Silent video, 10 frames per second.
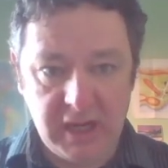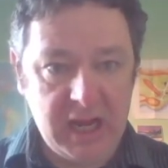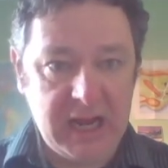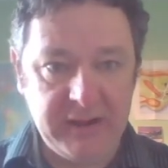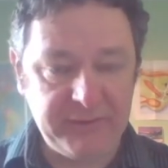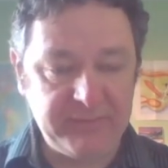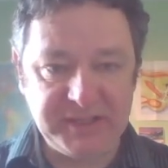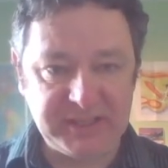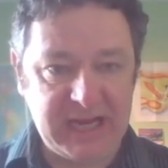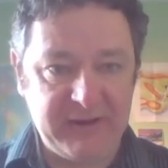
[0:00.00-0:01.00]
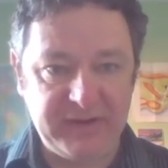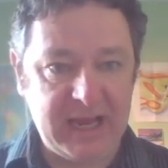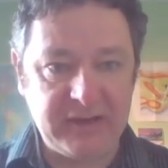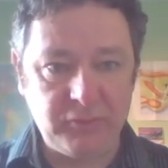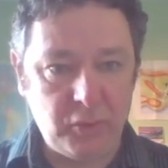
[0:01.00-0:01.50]
the recent
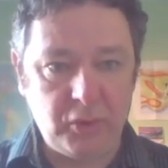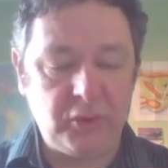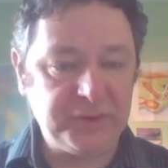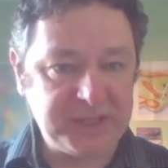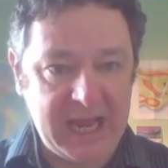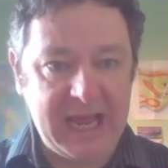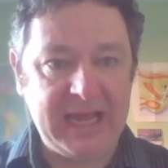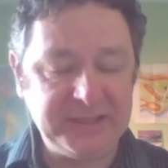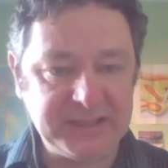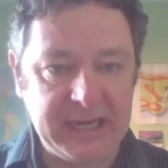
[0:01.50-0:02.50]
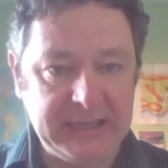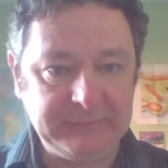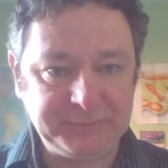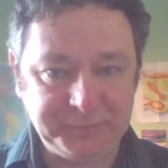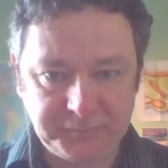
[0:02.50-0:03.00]
Afghan wars and
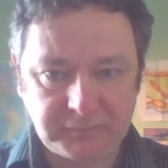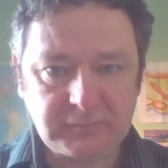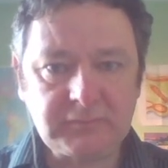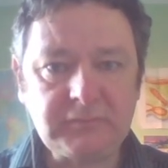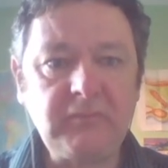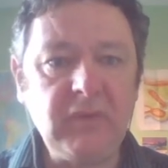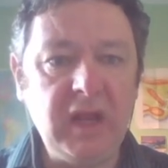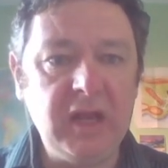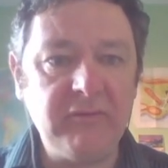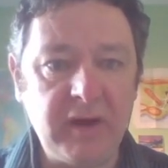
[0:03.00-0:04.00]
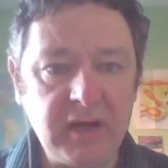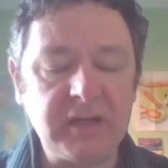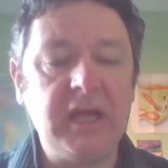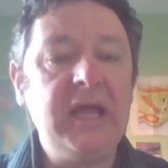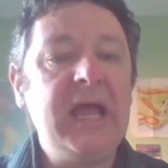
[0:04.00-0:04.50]

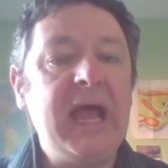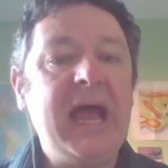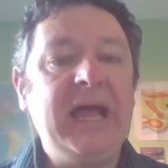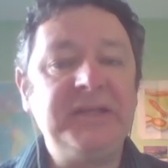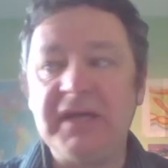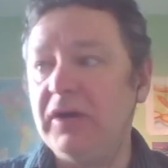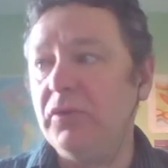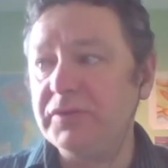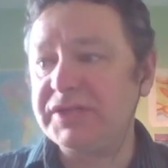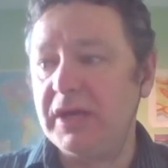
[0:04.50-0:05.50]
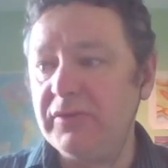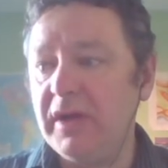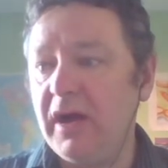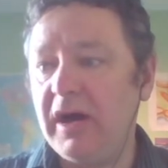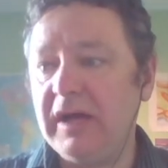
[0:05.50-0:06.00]
Iraq. And also,
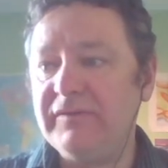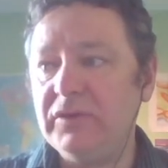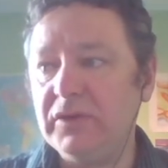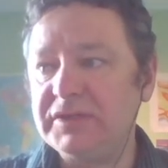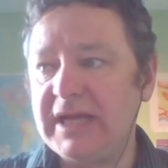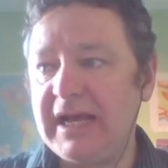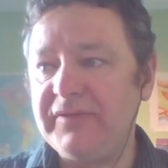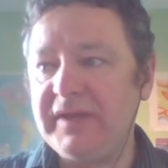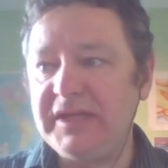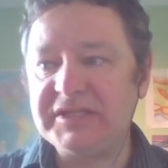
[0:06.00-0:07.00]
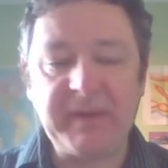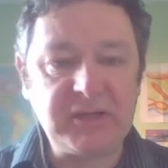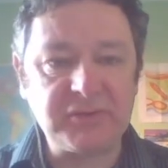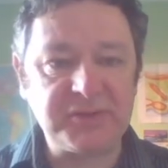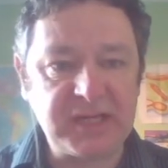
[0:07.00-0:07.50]
I've looked at the
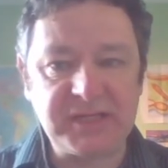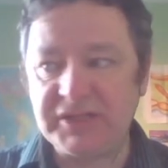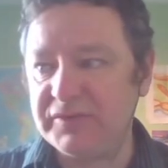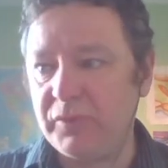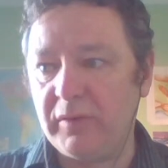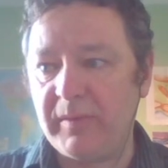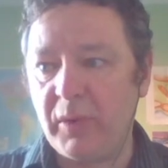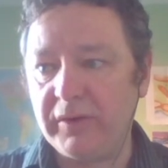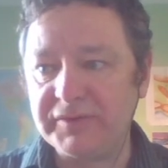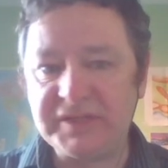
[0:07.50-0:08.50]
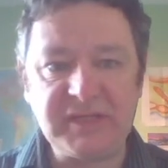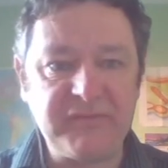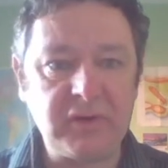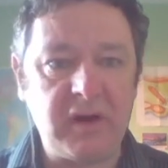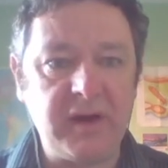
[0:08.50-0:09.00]
spatial settings of war memorials and
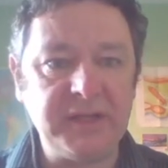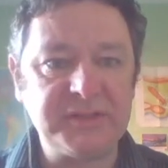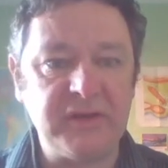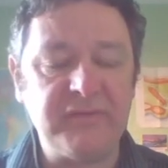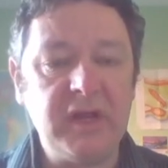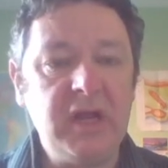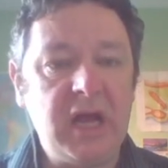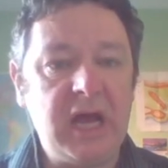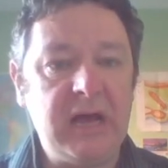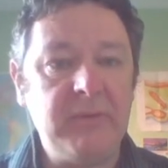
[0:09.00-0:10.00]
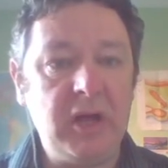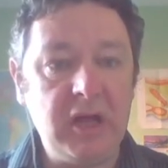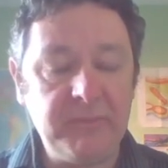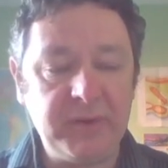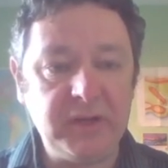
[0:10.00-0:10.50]
different kinds of
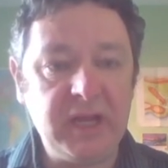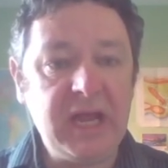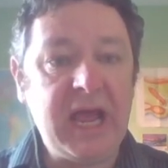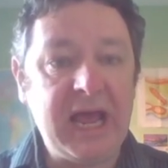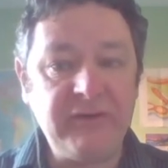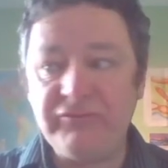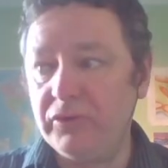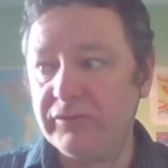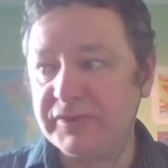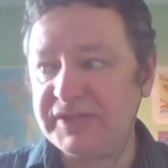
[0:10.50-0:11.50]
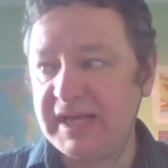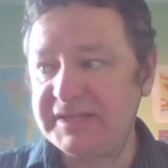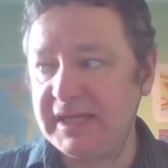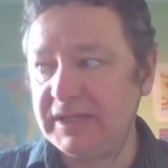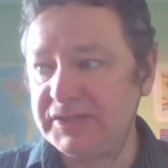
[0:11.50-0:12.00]
urban and rural
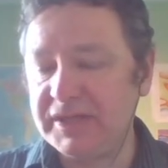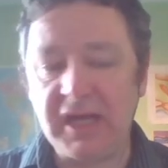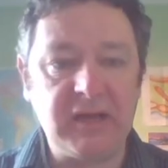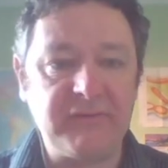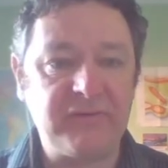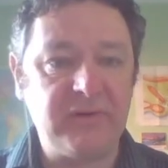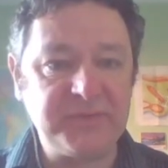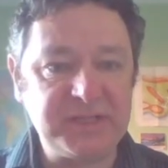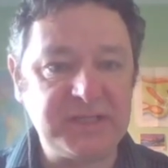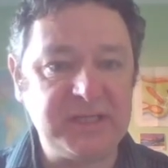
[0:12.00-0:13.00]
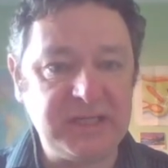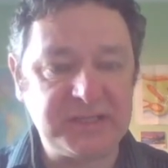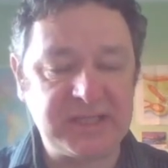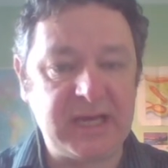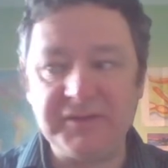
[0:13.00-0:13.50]
settings, from
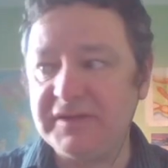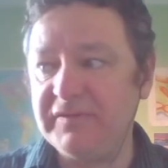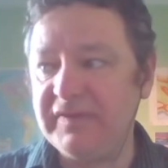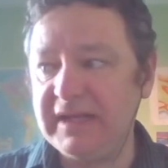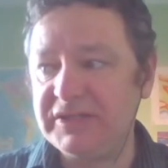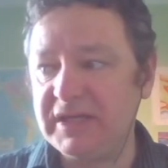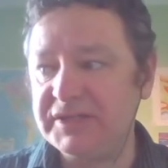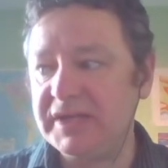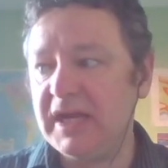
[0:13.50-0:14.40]
cities, towns and villages,